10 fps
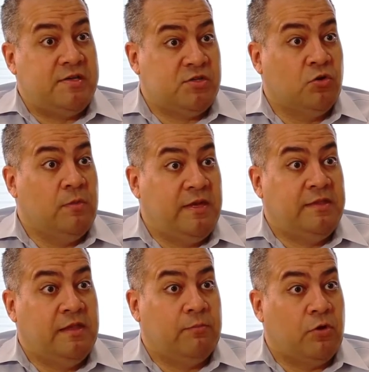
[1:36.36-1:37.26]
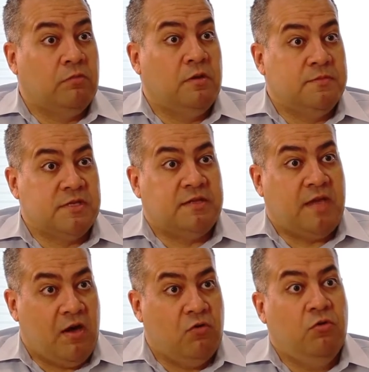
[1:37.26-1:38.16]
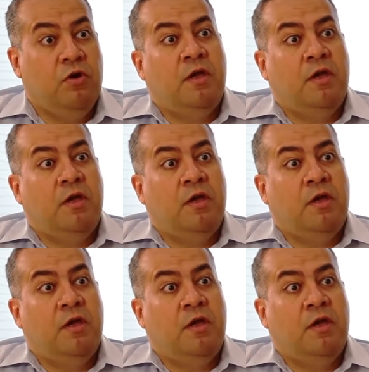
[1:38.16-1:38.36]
saw the big data problems at Yahoo.